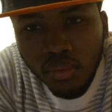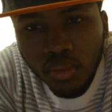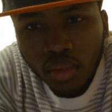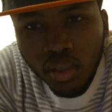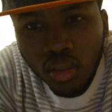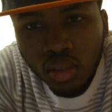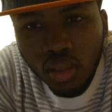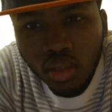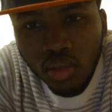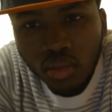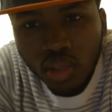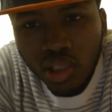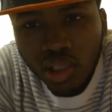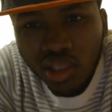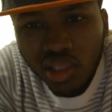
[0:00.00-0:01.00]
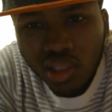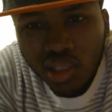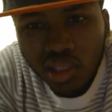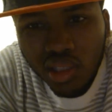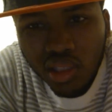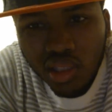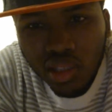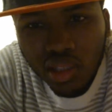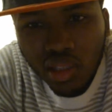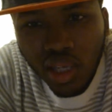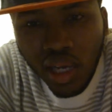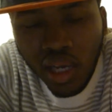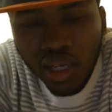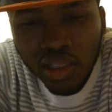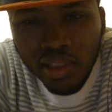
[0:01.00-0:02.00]
and
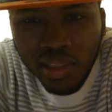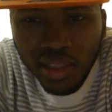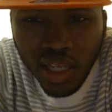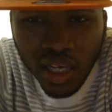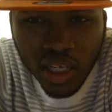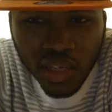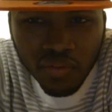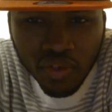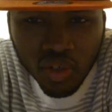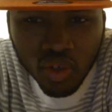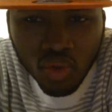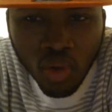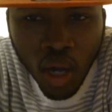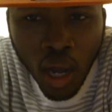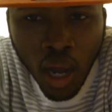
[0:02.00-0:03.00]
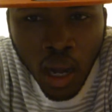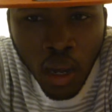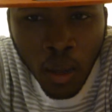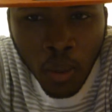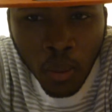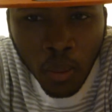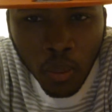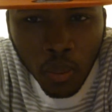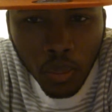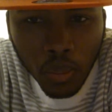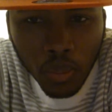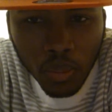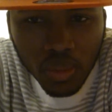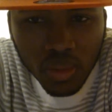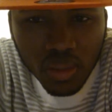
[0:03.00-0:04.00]
honestly, I never knew how
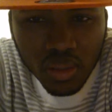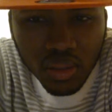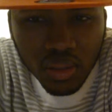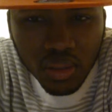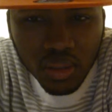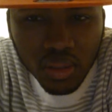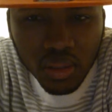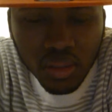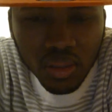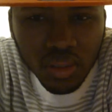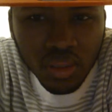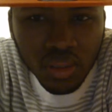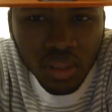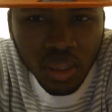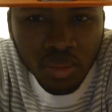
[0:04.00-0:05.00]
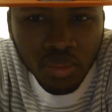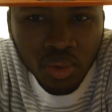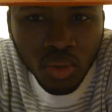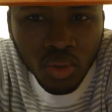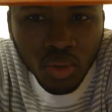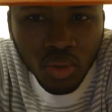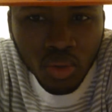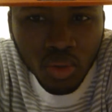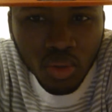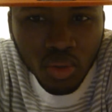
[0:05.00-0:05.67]
simple